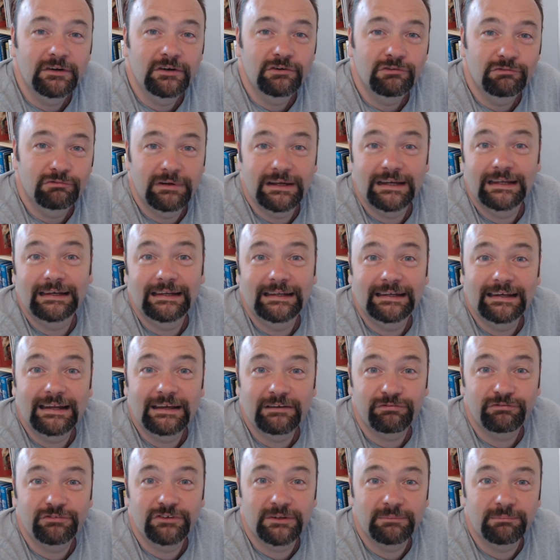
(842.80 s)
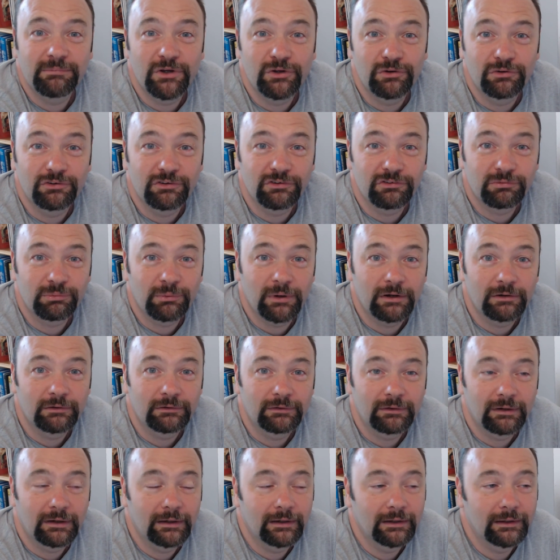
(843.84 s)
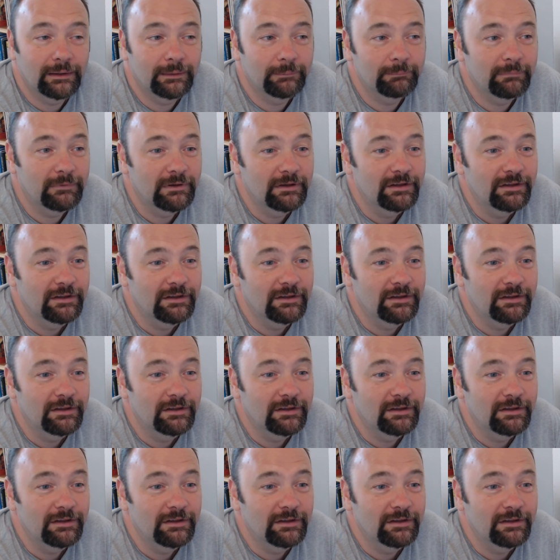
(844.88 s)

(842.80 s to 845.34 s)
really lift your mood as well.